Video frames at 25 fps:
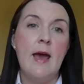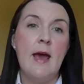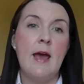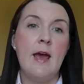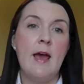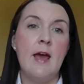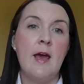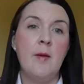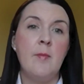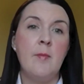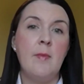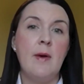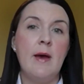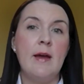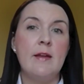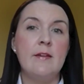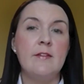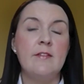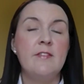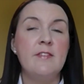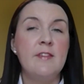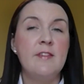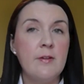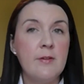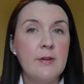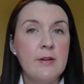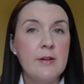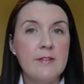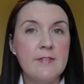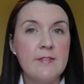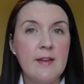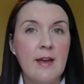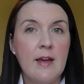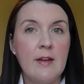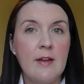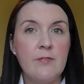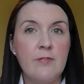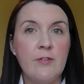And
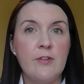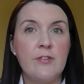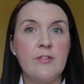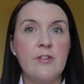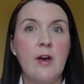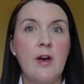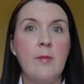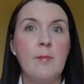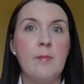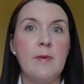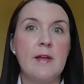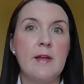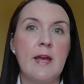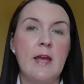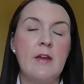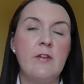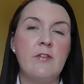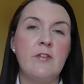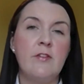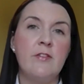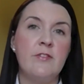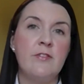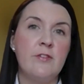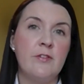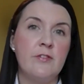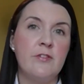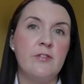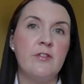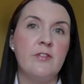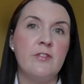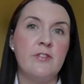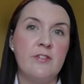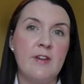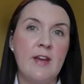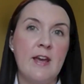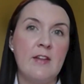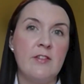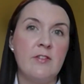serious adverse complications such
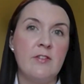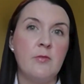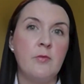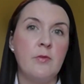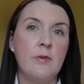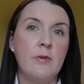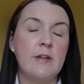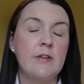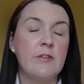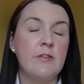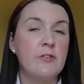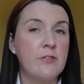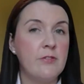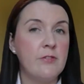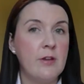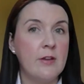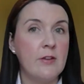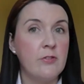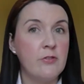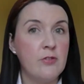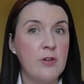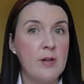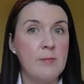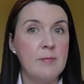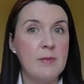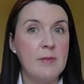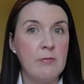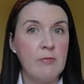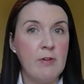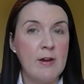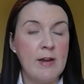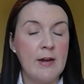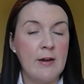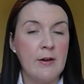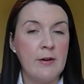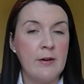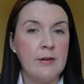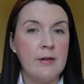as death were extremely
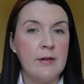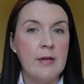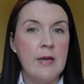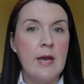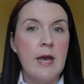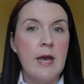rare.